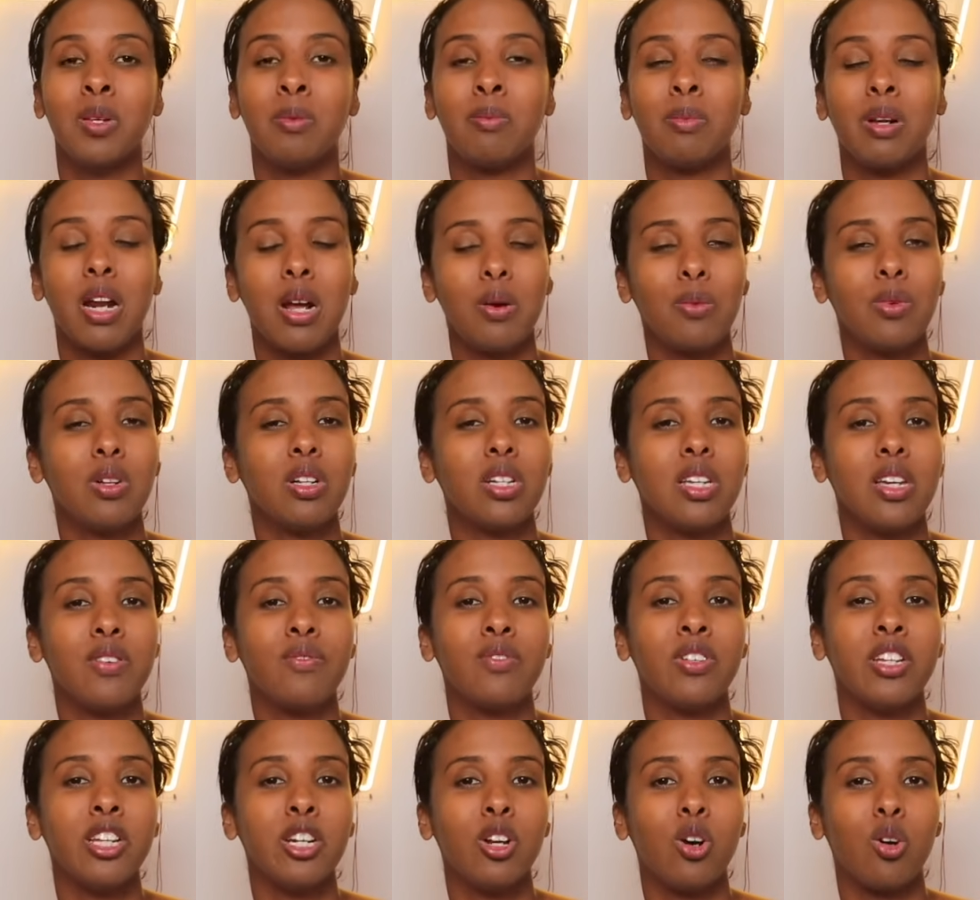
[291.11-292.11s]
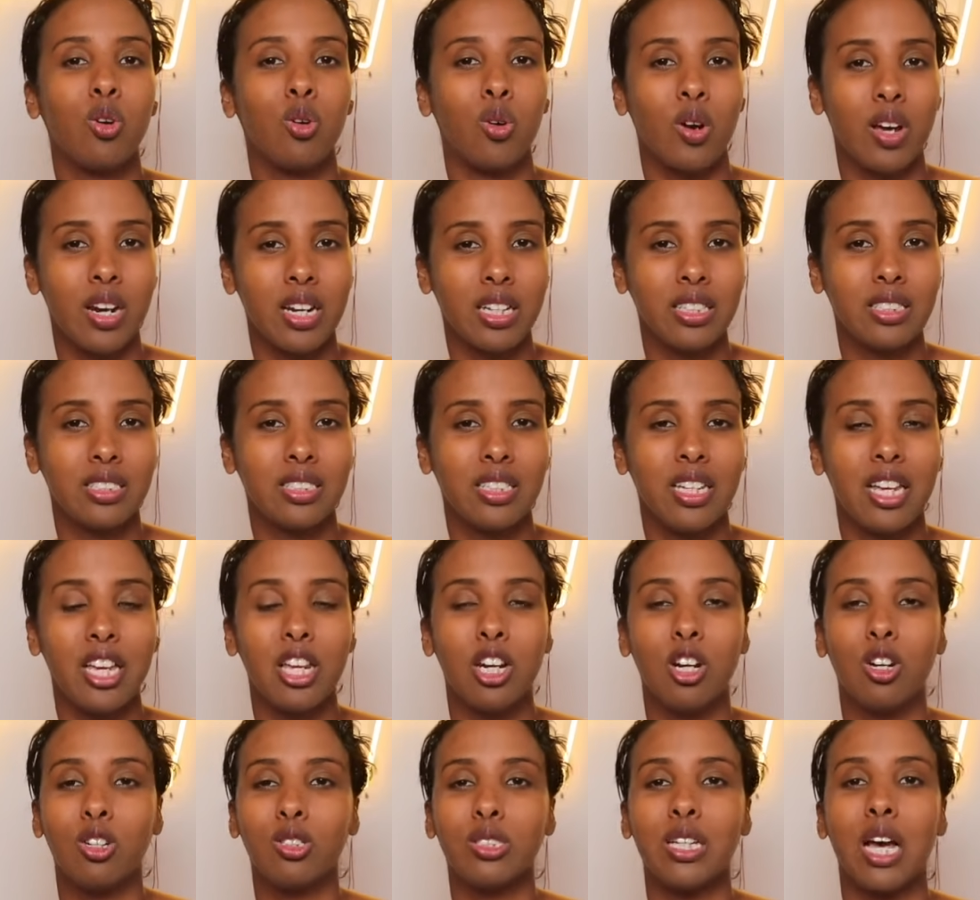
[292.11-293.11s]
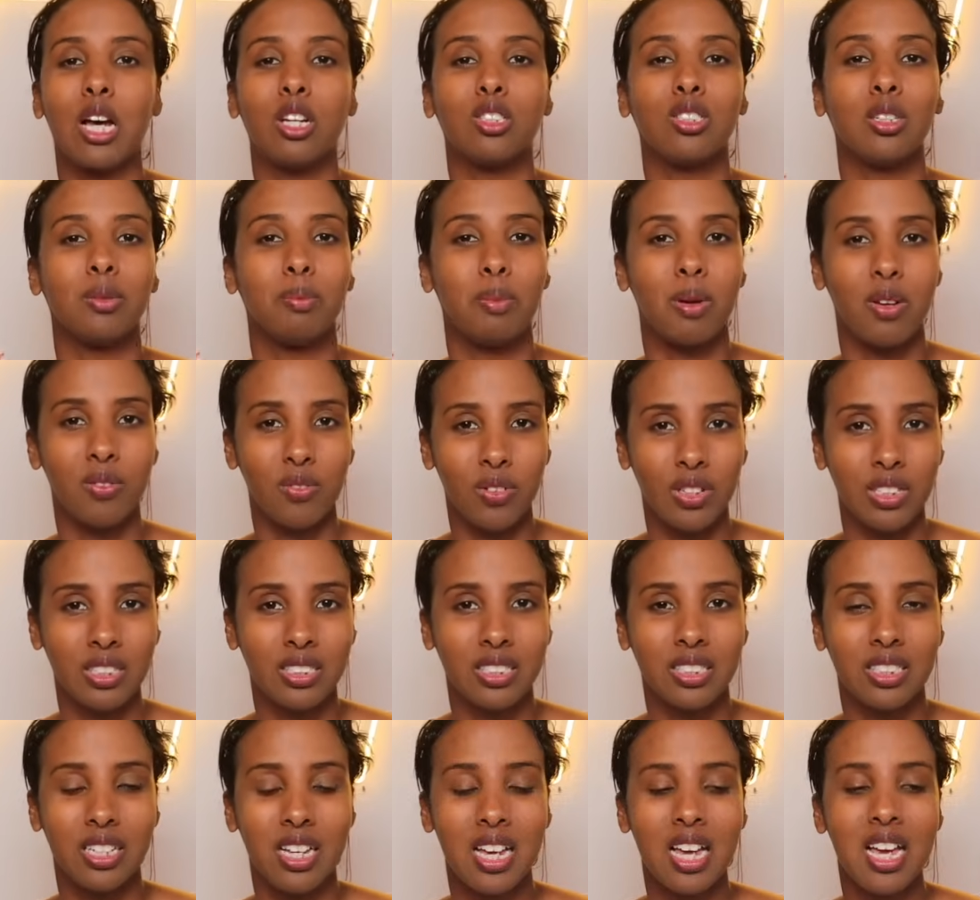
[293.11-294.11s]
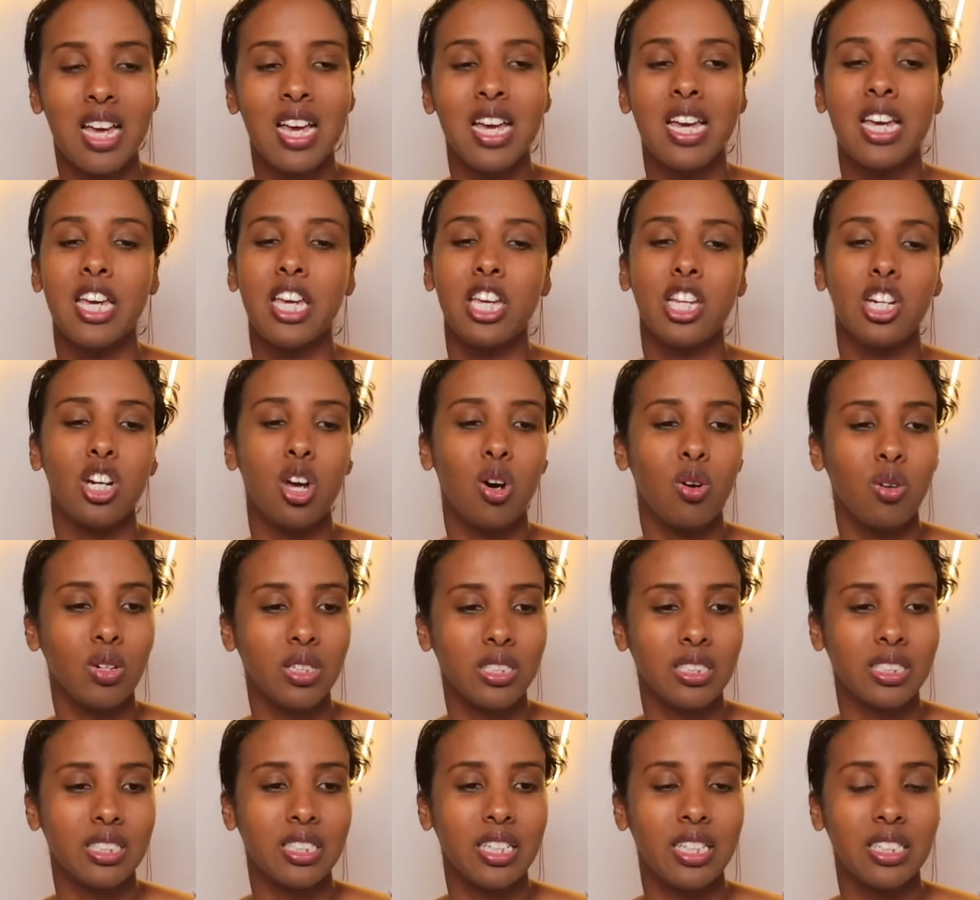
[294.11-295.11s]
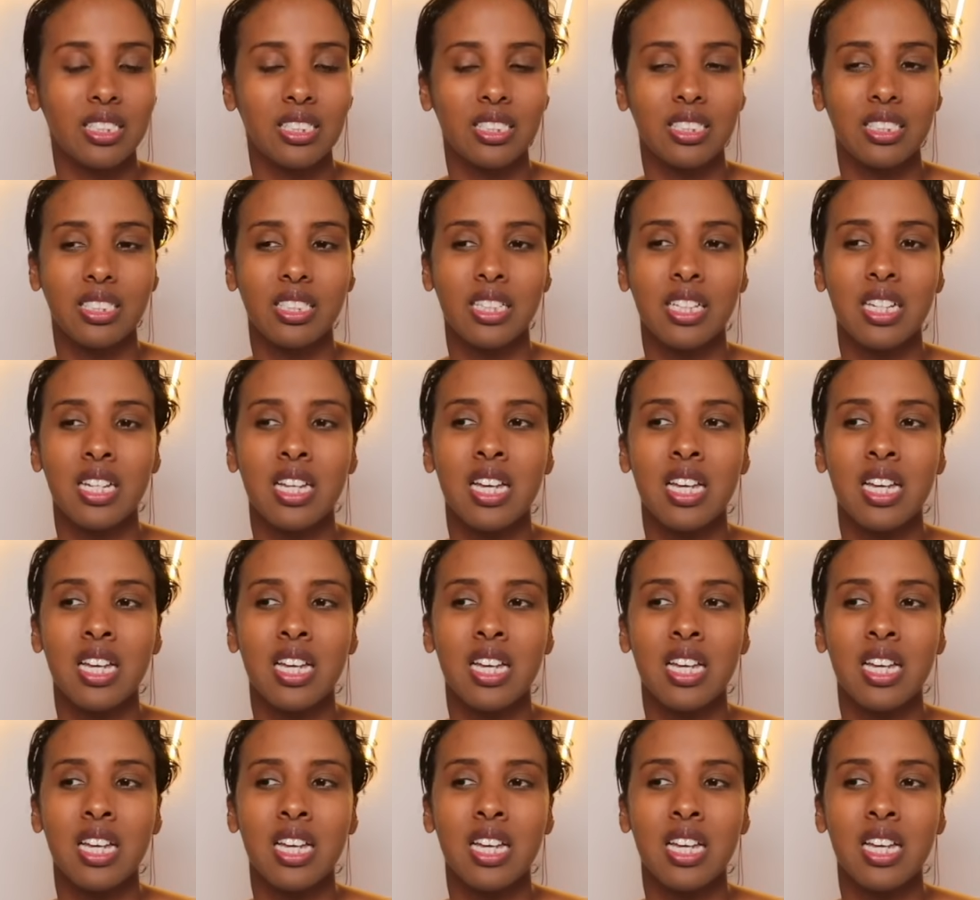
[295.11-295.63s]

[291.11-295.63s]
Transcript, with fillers: But I will give Nino credit, he knows how to pivot. He noticed it.